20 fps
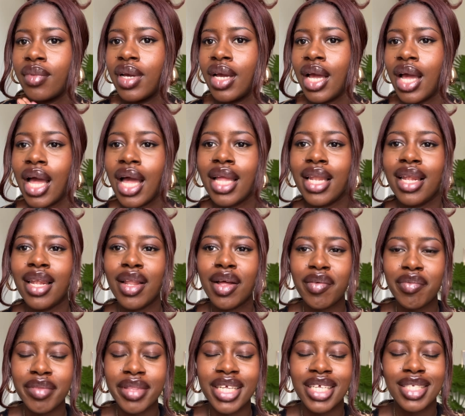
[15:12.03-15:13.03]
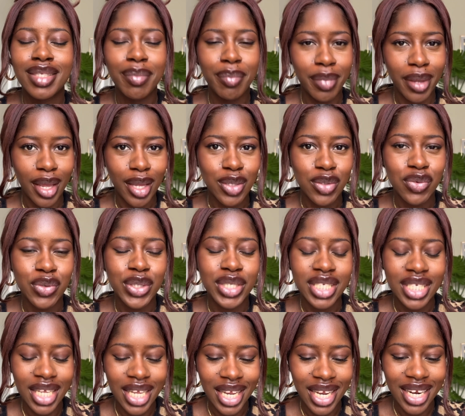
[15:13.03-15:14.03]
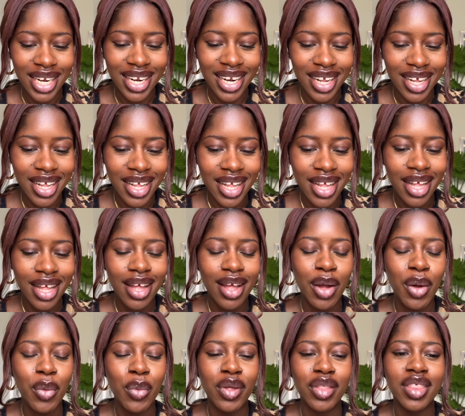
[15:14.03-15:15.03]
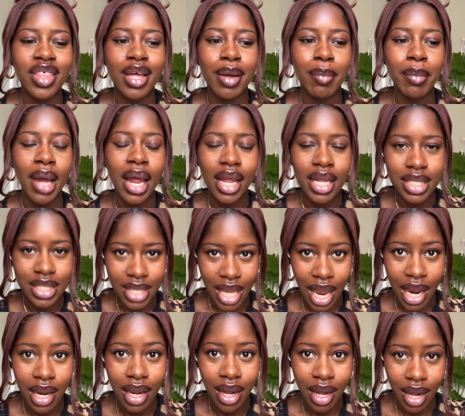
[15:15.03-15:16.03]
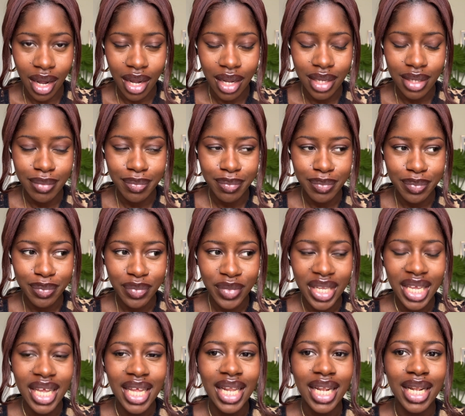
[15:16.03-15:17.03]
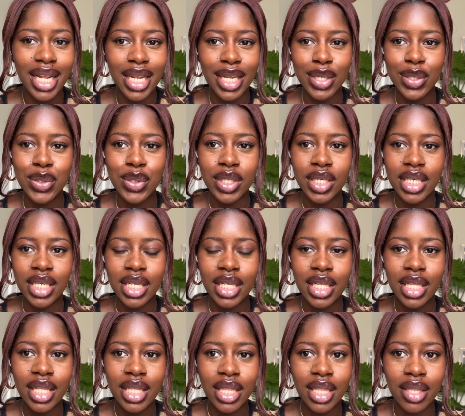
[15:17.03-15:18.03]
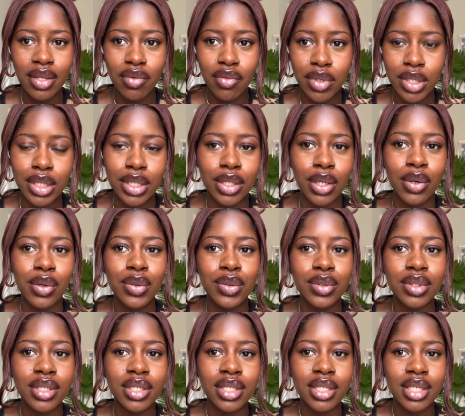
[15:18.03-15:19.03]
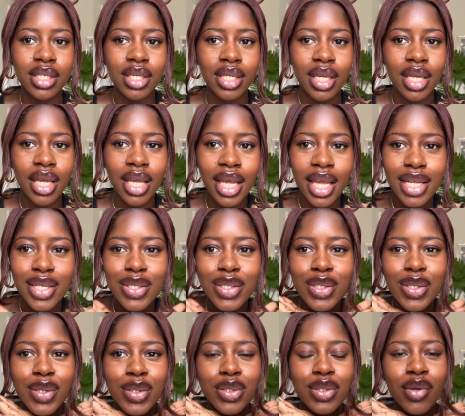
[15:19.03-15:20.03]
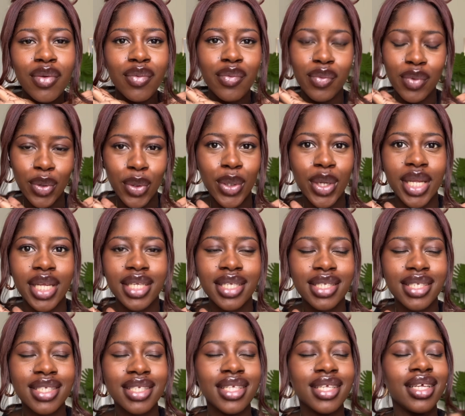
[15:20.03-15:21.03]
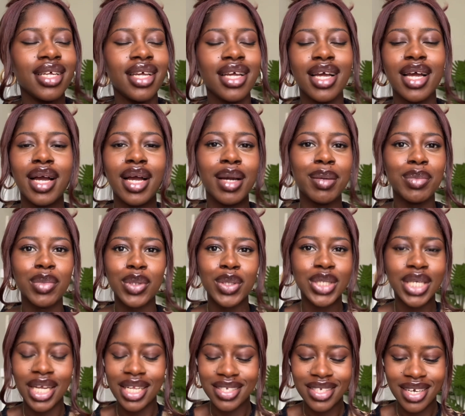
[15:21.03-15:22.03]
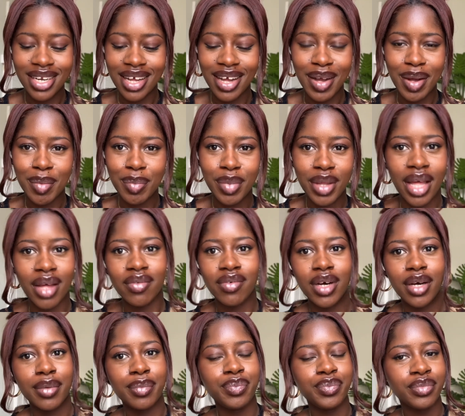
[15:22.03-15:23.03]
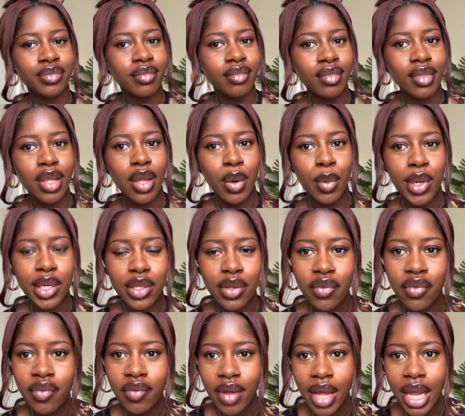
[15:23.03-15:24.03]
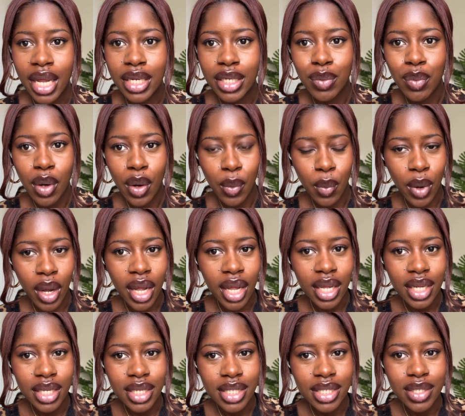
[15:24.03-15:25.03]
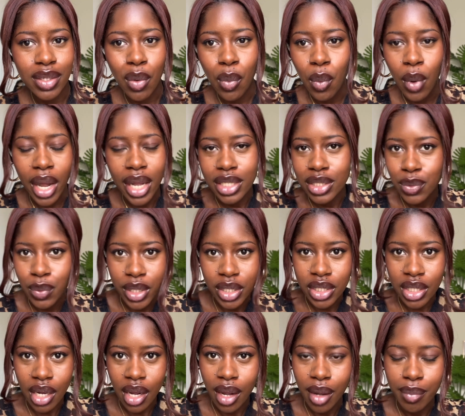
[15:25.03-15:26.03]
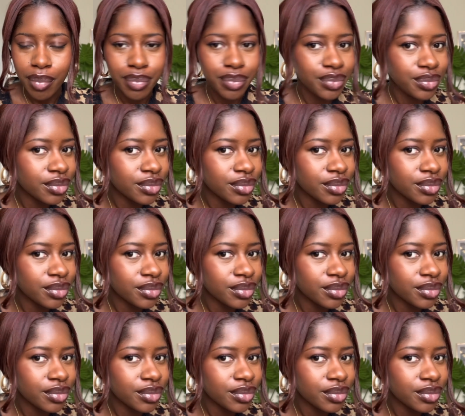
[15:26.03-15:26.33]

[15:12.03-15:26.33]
I love this base routine. with my entire heart. Literally, the results, it just looks so flawless. I'm not changing it up ever. When you find what works, why switch it up?